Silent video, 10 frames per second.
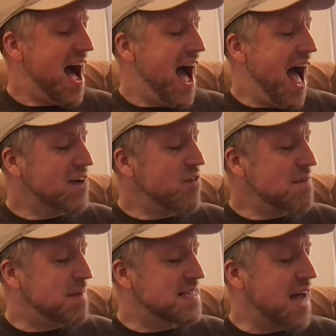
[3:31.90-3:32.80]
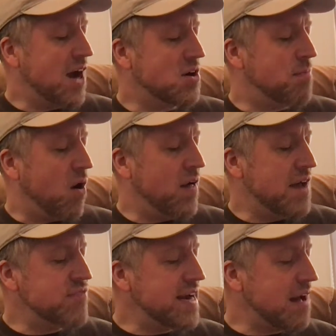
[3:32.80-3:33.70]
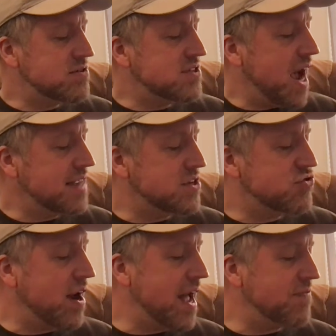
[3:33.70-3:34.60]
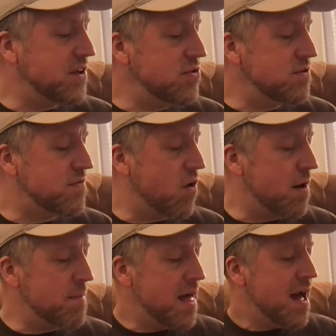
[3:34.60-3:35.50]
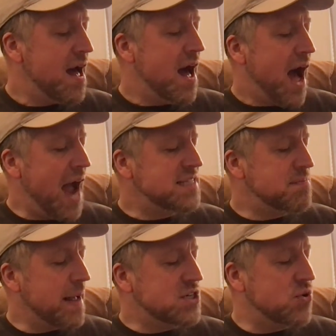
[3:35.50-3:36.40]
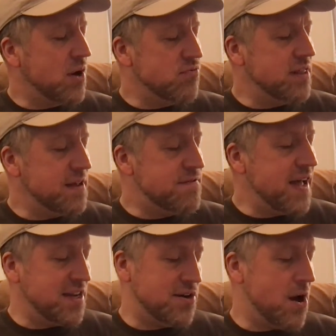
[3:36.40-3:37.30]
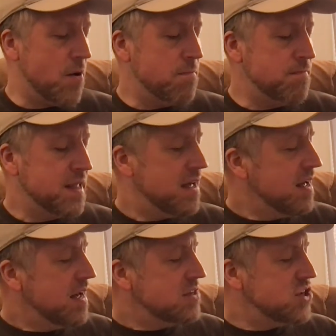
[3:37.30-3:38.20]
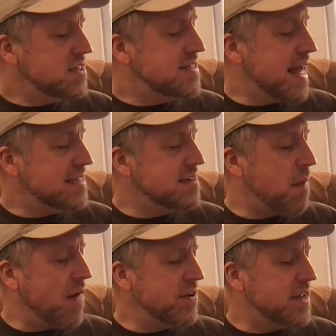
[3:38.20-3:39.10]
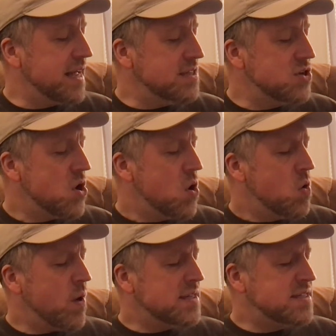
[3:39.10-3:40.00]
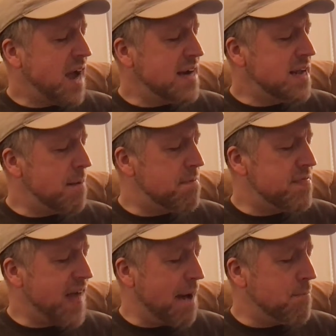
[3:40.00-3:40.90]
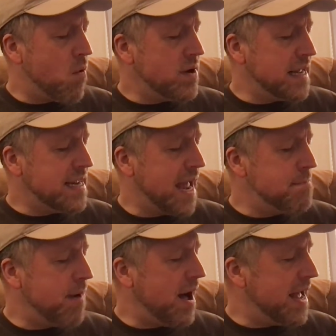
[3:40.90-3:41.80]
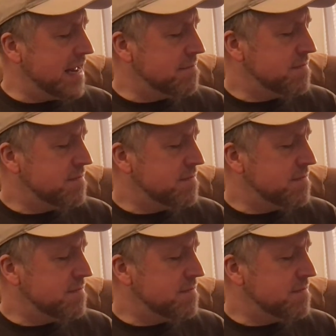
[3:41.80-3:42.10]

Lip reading: I grabbed my soccer ball and ran outside to try out the uniform. I had to make sure it really fit, you know. Just then, some other kids who had signed up that morning came by.